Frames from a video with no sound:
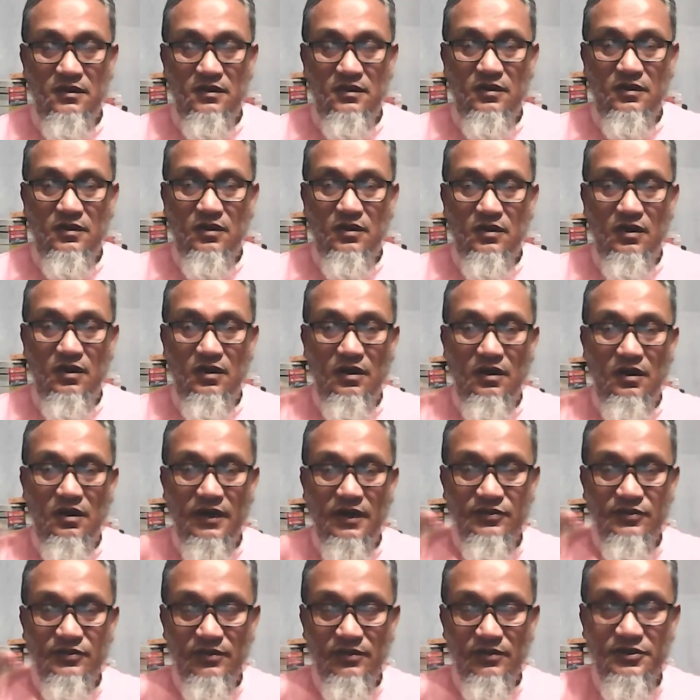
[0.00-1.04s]

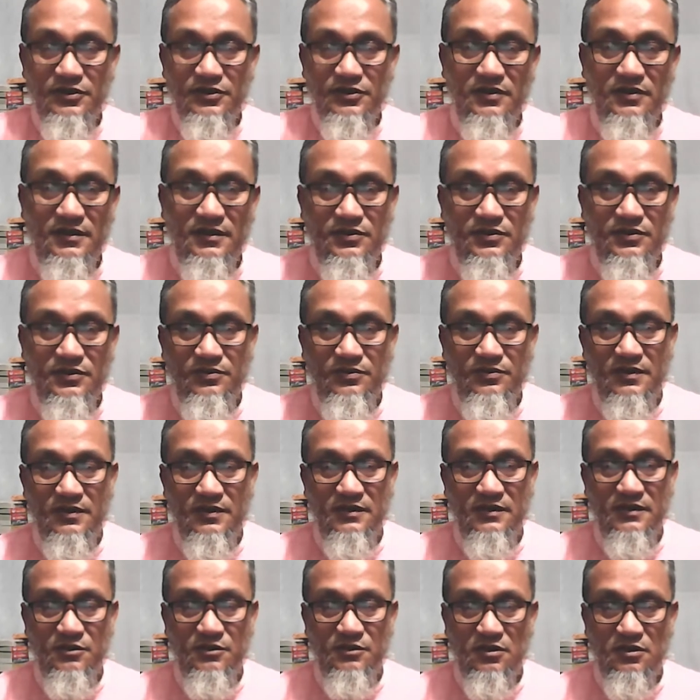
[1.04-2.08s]
Congratulations,
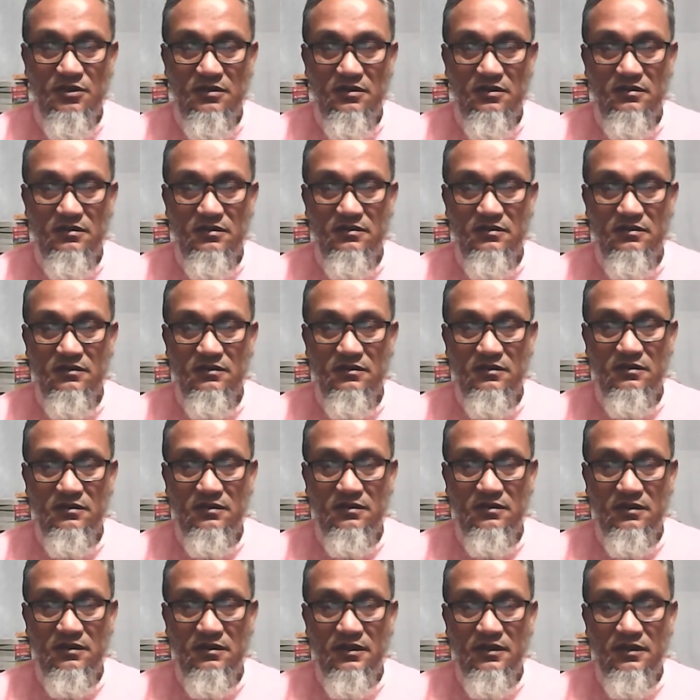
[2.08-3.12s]
student.
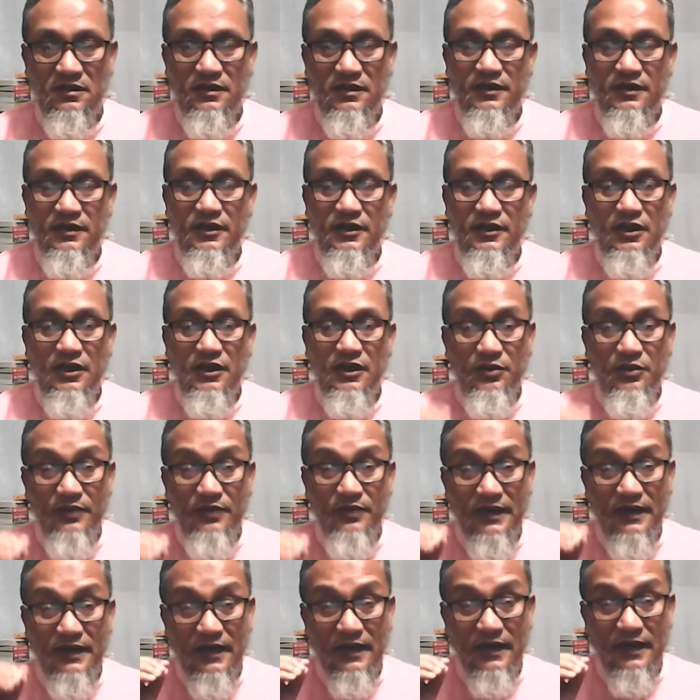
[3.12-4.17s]
You
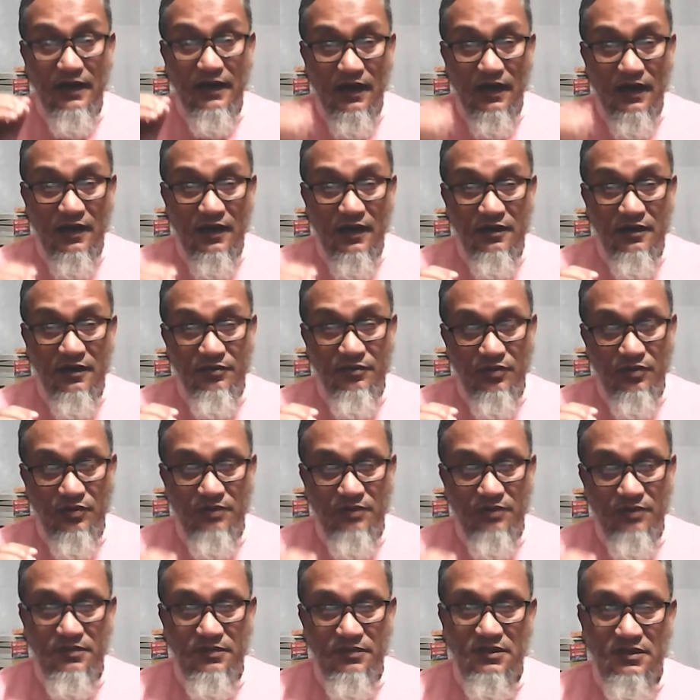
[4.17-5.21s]
will learn
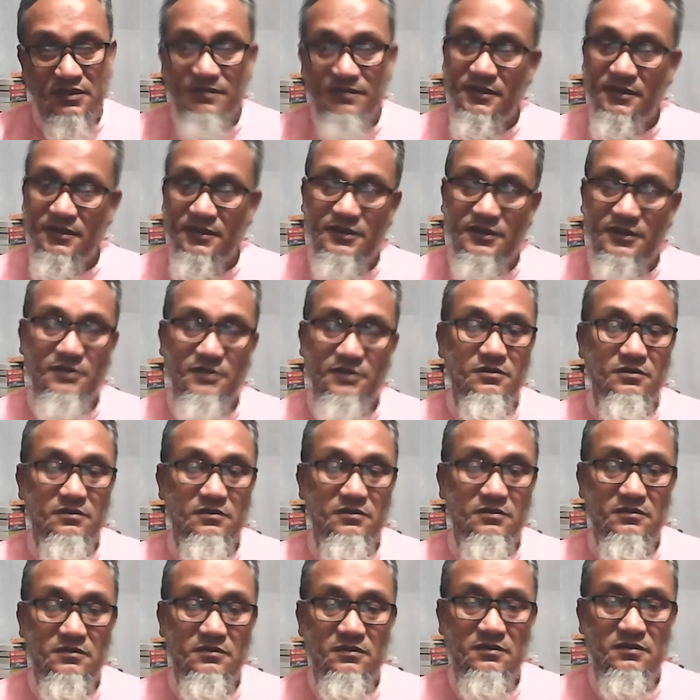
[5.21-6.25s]
from this video
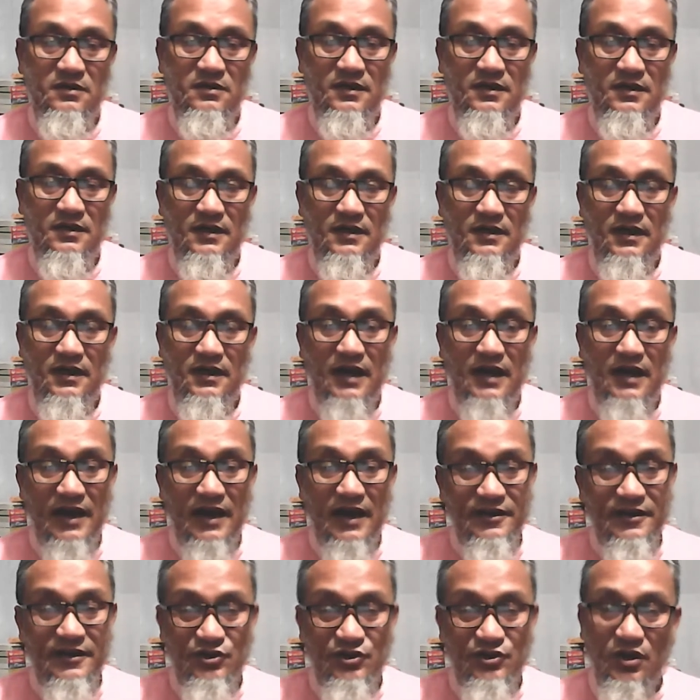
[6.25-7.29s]

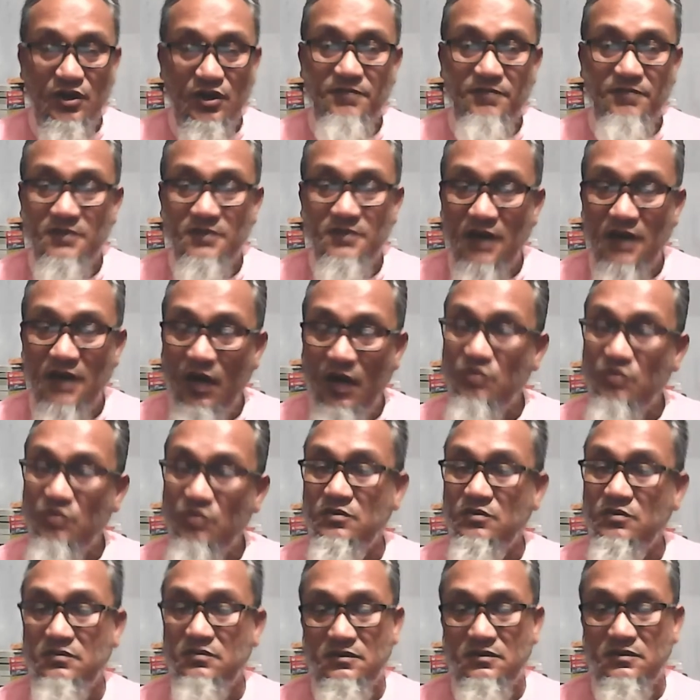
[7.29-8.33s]
kinds of
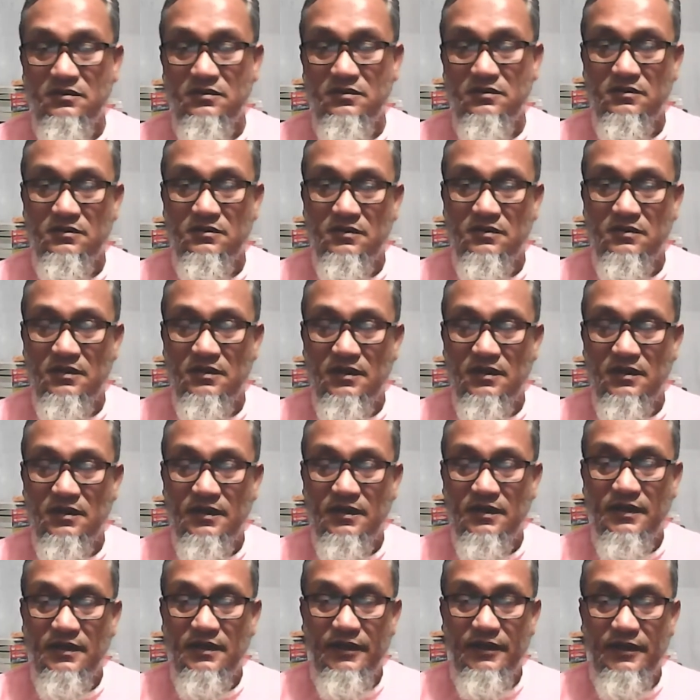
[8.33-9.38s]
noun,
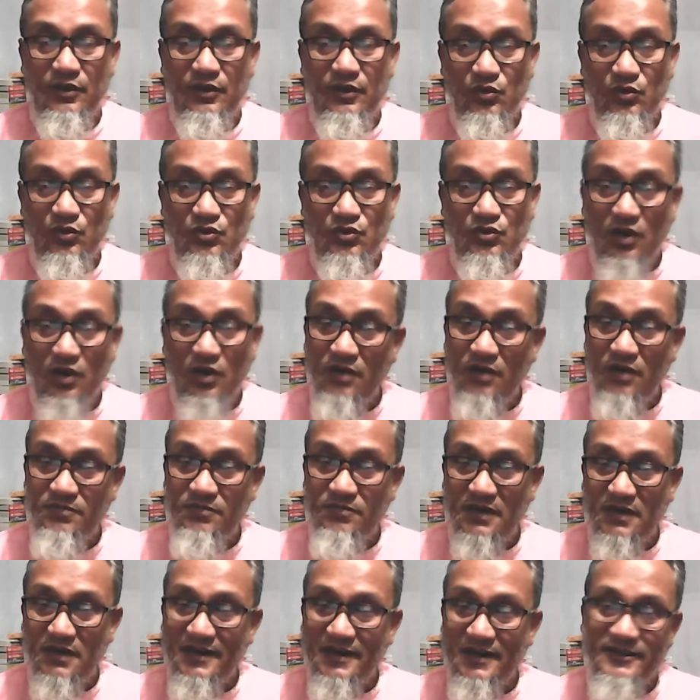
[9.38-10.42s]
use of
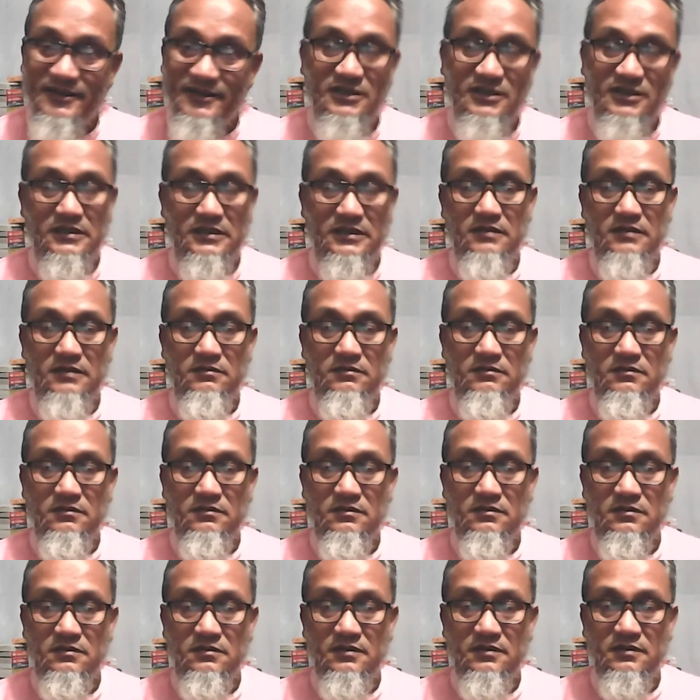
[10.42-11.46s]
article,
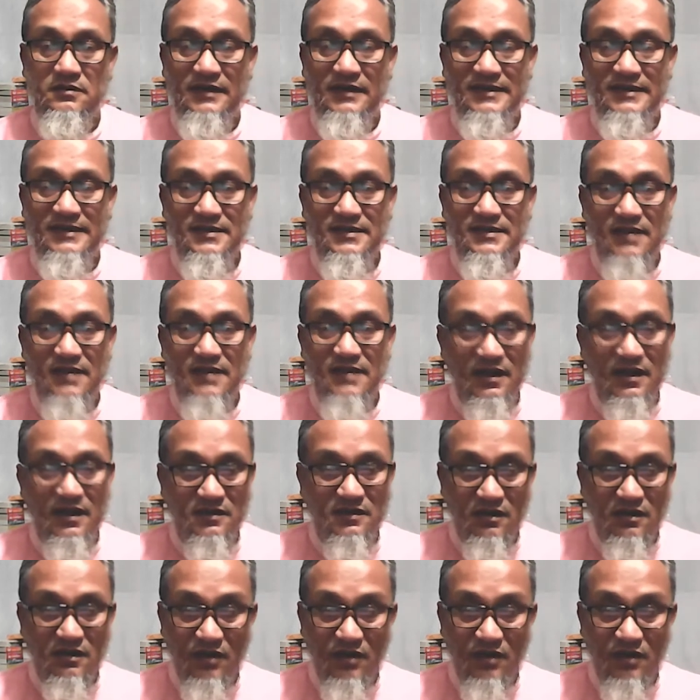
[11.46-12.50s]

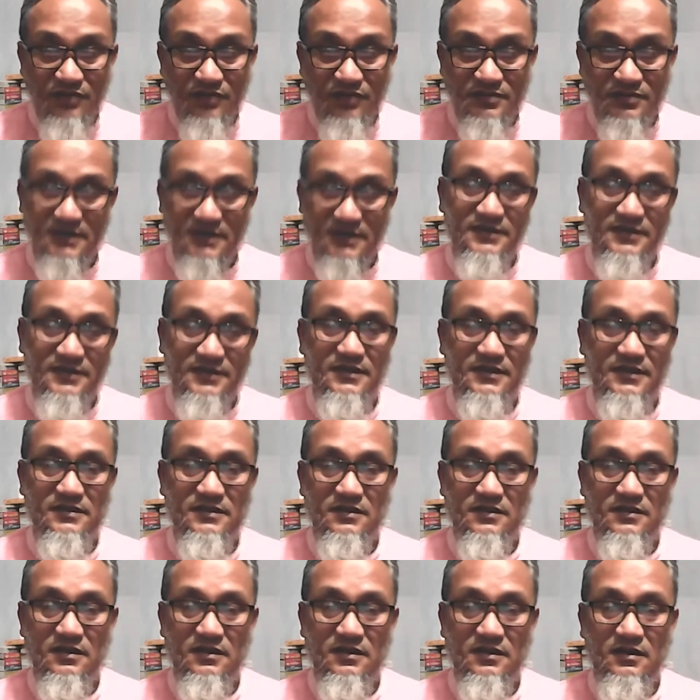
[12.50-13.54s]
structure of
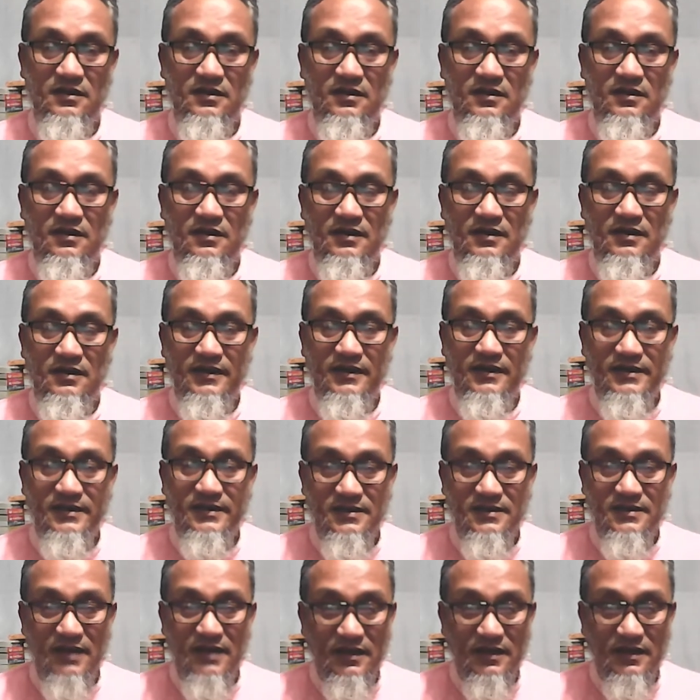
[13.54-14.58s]
sentence,
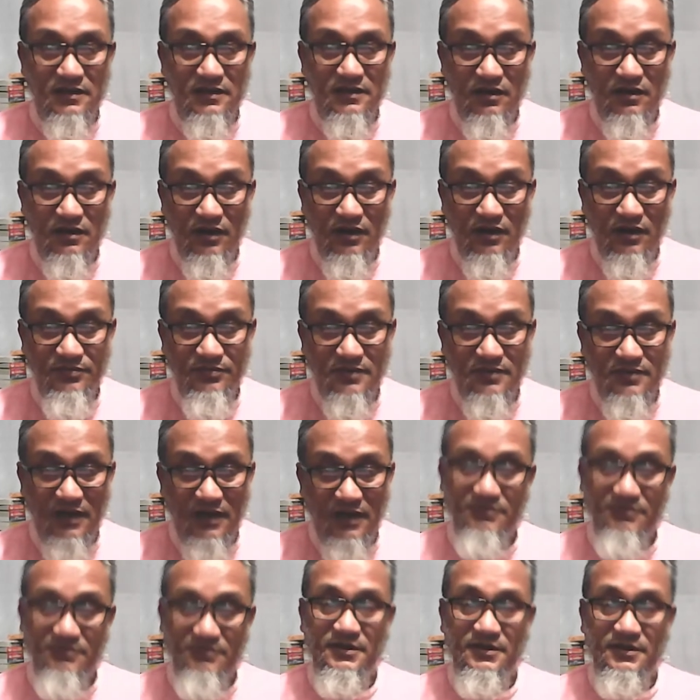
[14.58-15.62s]
structure of
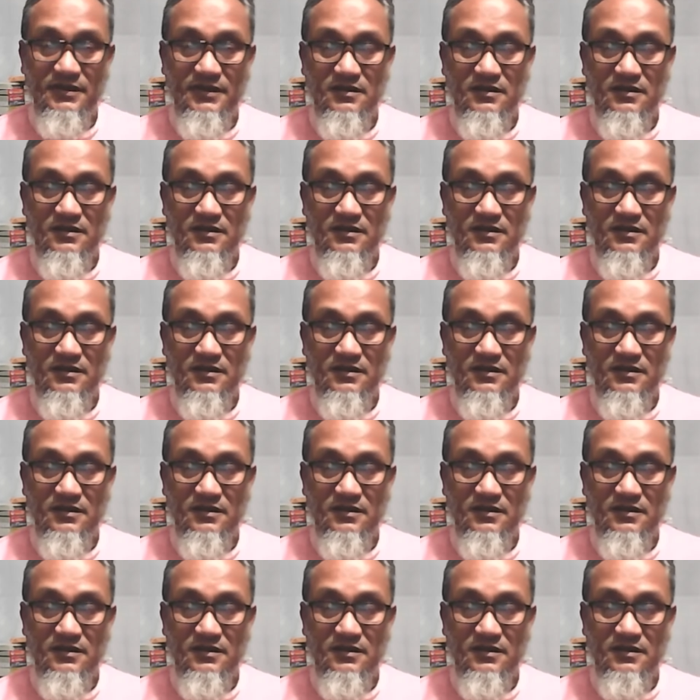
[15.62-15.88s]
subject,